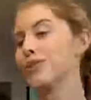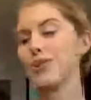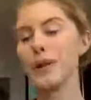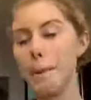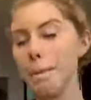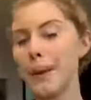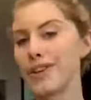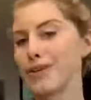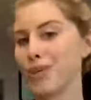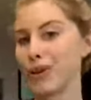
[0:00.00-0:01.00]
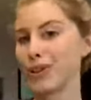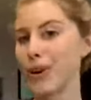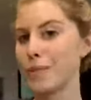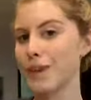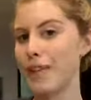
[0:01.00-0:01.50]
we're doing a bunch of
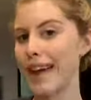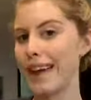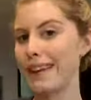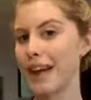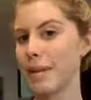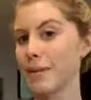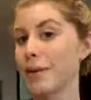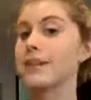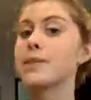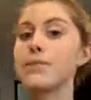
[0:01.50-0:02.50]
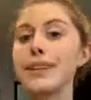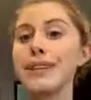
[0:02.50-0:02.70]
workshops on that in coming weeks.